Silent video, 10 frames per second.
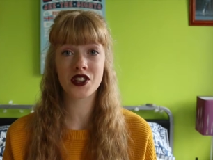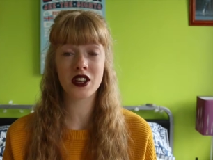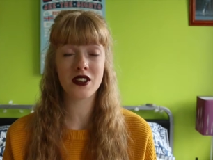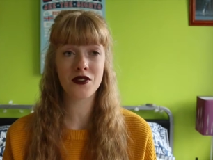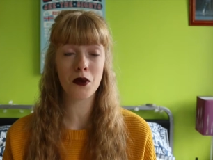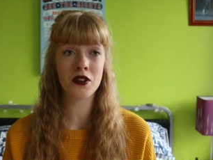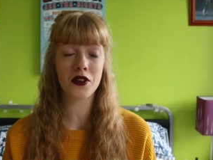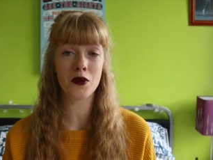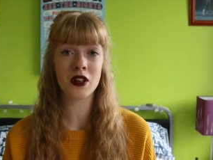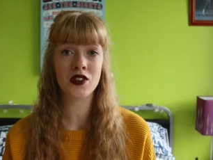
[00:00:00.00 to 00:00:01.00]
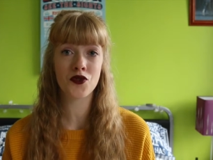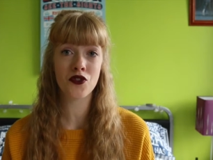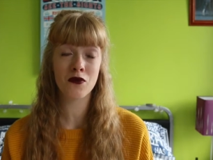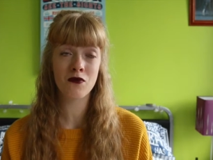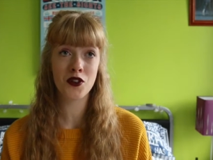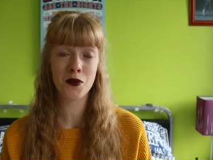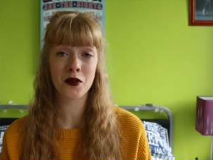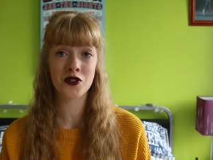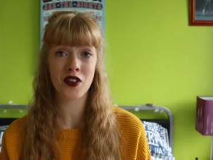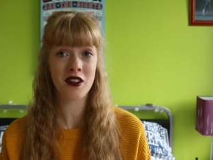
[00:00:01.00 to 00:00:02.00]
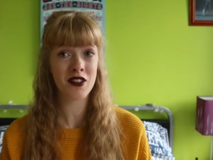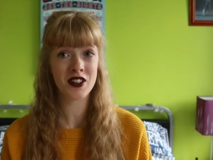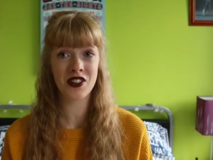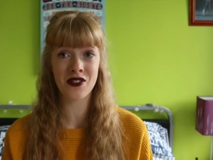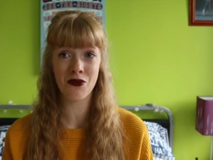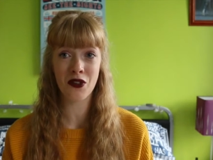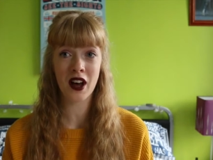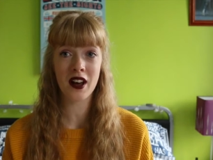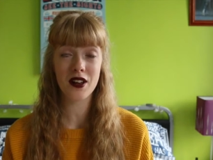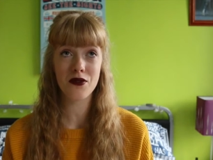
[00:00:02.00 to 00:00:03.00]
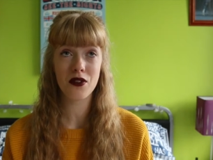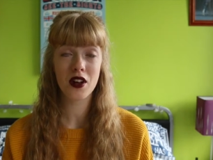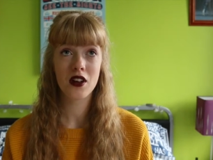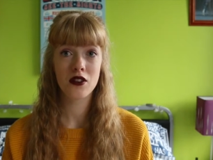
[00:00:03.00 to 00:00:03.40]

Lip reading: she's one of the queens from RuPaul's Drag Race season 5.